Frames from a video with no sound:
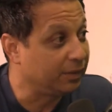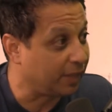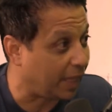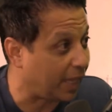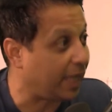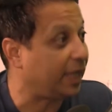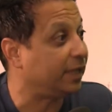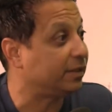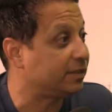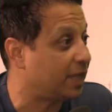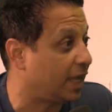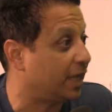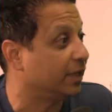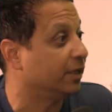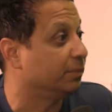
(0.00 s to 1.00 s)
The 8,
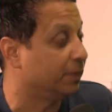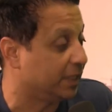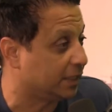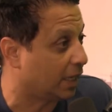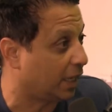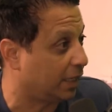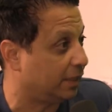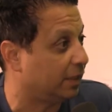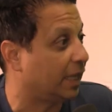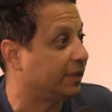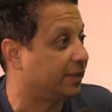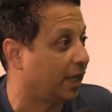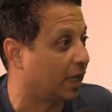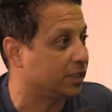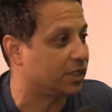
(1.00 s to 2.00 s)
10, and midnight at
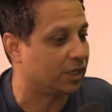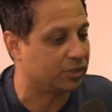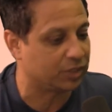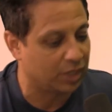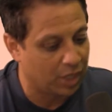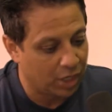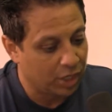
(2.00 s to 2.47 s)
the Ice House.